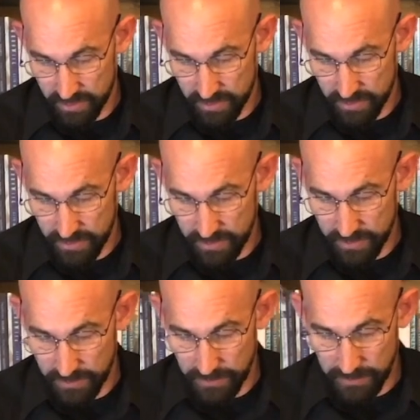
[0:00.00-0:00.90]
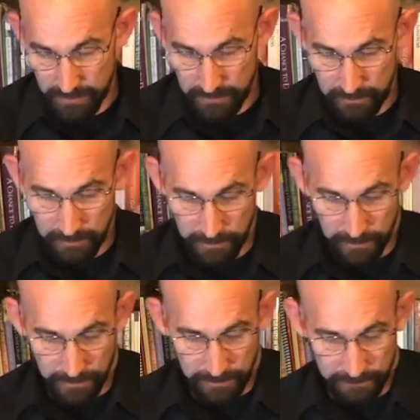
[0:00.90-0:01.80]

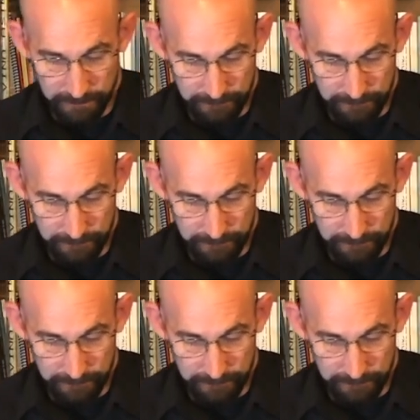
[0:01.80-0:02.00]
(silence)